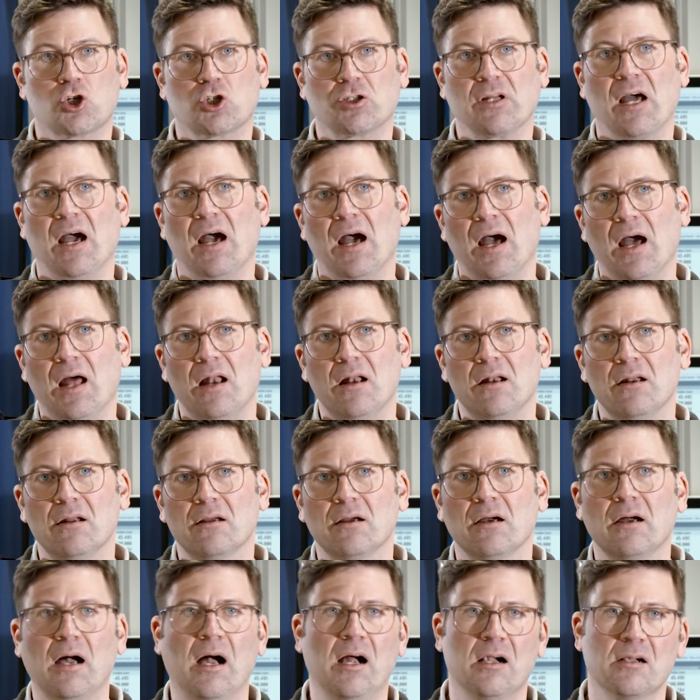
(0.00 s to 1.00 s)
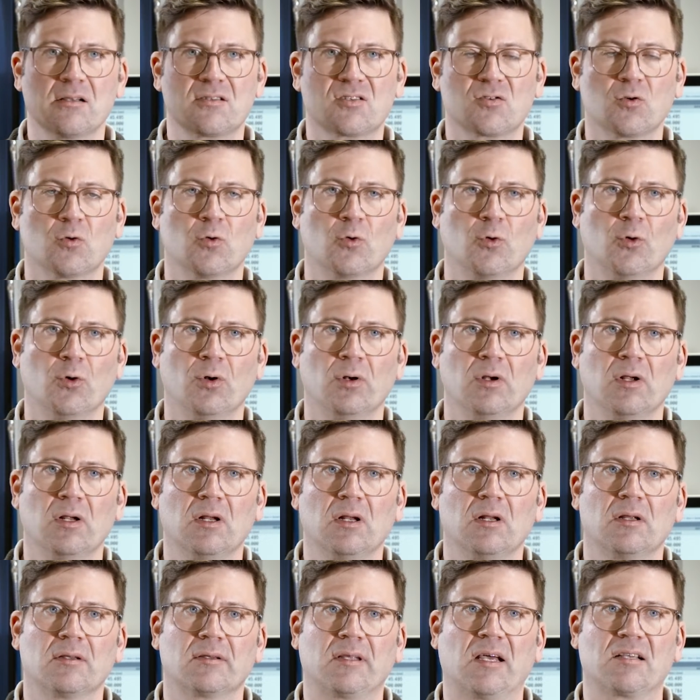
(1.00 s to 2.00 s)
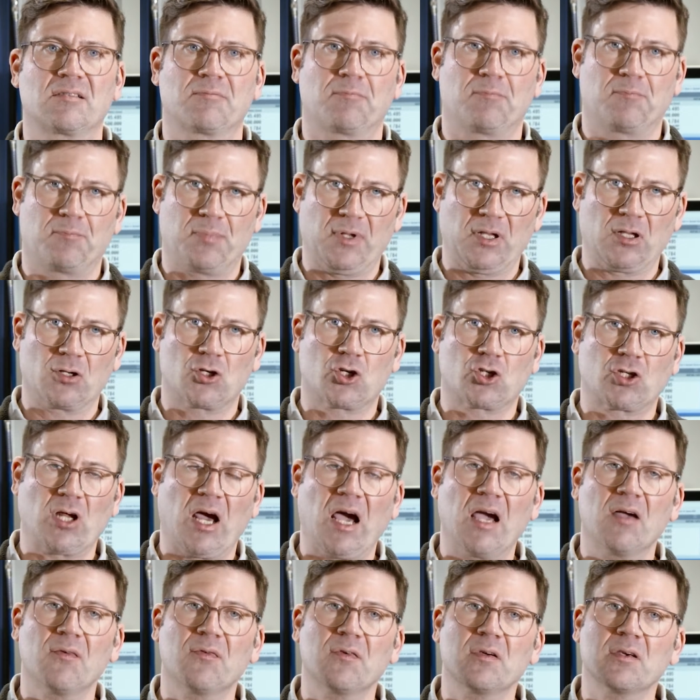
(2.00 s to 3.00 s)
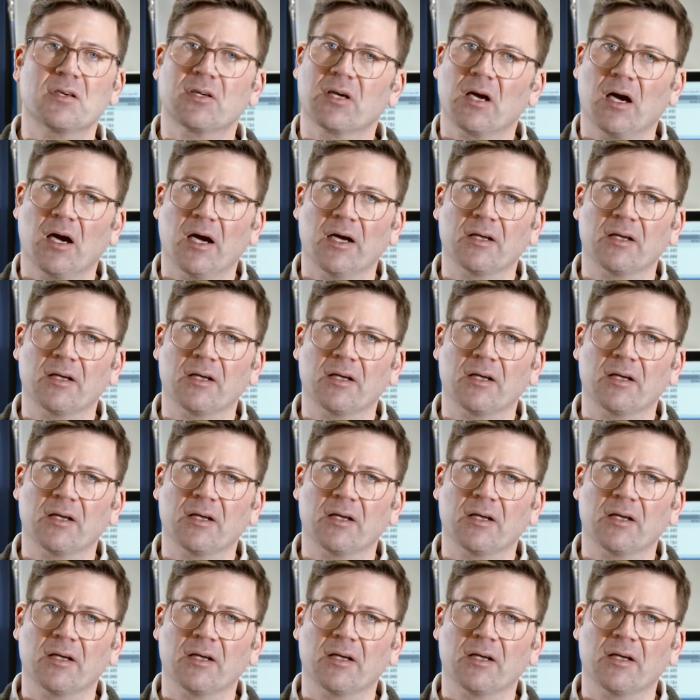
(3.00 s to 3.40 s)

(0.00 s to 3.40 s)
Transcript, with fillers: This allows us to have a smaller design, we now have more